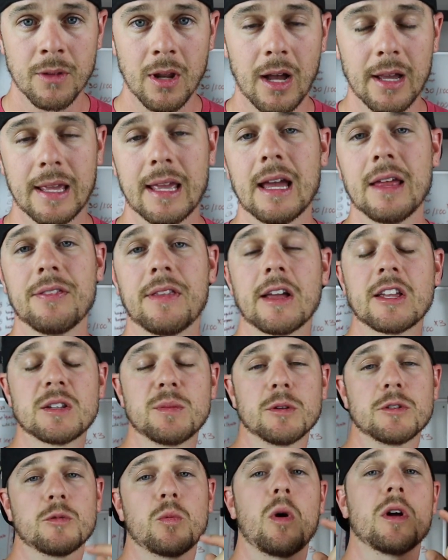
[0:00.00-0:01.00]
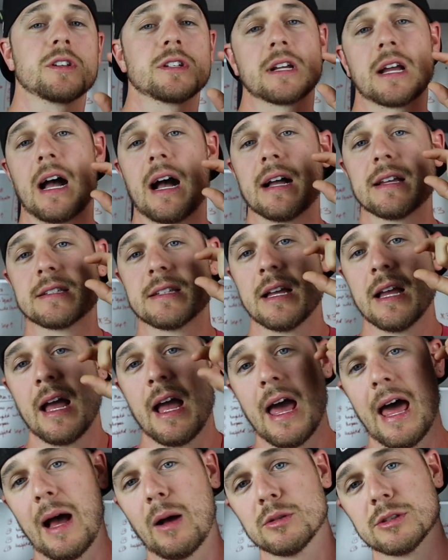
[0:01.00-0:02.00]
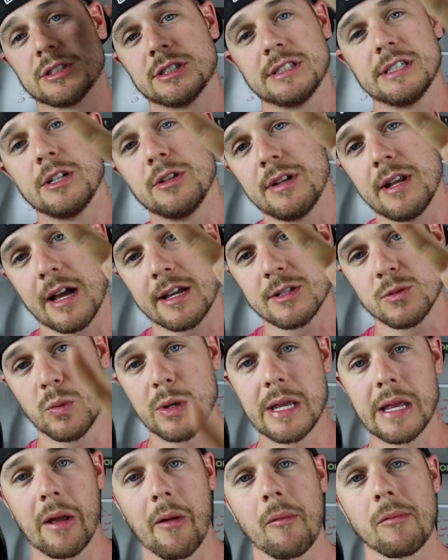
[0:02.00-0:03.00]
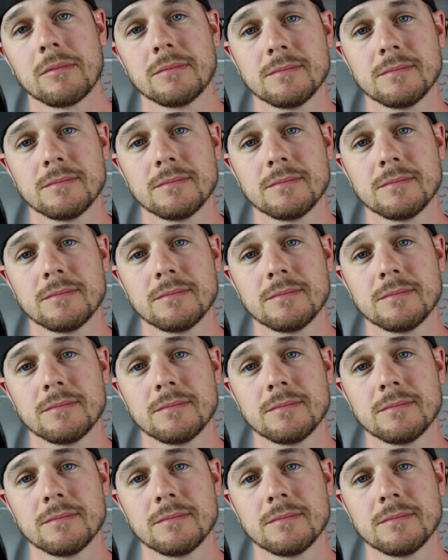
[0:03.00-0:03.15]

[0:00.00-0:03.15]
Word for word: Again, thanks so much for watching, guys. I'll see you next week.